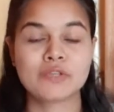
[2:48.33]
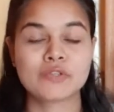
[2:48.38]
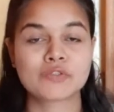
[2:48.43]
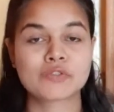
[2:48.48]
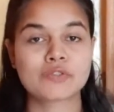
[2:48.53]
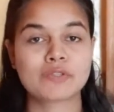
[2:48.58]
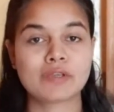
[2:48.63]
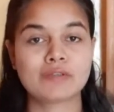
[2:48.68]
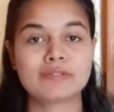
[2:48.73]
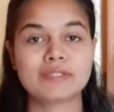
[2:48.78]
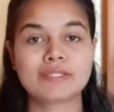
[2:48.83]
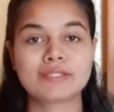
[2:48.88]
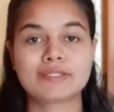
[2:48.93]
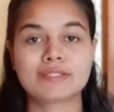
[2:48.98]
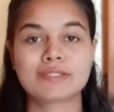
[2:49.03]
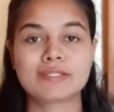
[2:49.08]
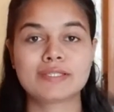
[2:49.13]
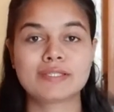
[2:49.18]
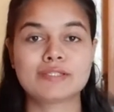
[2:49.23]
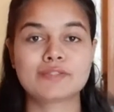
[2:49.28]
So now
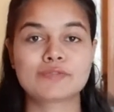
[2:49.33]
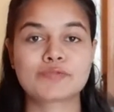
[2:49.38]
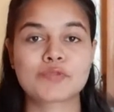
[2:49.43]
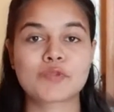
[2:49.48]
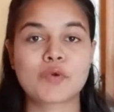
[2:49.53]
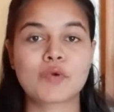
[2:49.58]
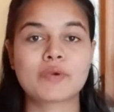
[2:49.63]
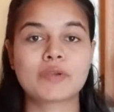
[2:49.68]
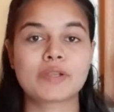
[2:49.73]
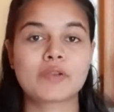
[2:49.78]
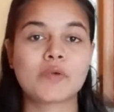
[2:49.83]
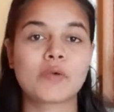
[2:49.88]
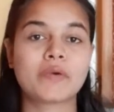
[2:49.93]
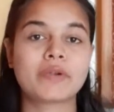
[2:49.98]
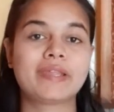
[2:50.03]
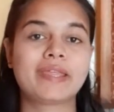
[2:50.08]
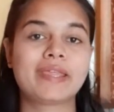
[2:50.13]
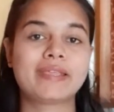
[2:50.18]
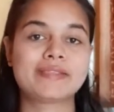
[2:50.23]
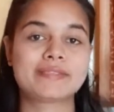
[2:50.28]
this is not an
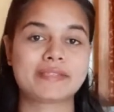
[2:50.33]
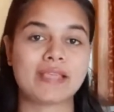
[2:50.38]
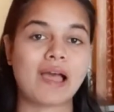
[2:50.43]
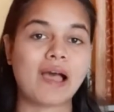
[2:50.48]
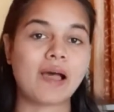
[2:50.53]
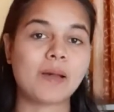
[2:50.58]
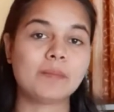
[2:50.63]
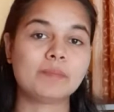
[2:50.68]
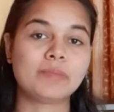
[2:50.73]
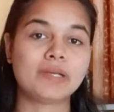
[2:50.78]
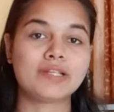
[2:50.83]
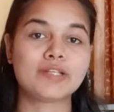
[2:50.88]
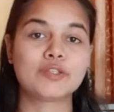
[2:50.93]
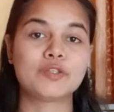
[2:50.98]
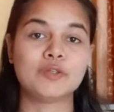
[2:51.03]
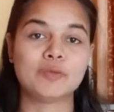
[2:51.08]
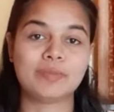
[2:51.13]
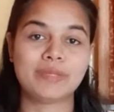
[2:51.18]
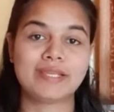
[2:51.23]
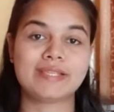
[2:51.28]
ordinary exam but
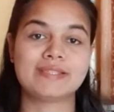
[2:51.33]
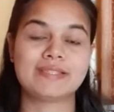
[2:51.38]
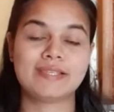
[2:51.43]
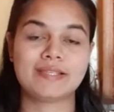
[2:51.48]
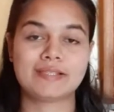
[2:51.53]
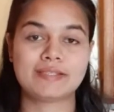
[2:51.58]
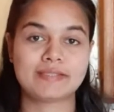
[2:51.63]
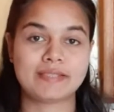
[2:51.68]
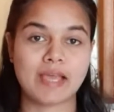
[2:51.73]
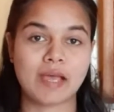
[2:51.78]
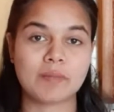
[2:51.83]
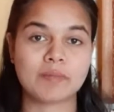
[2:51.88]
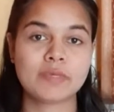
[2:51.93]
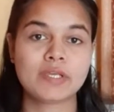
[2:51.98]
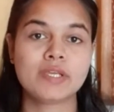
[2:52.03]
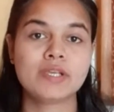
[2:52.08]
UPSC exam.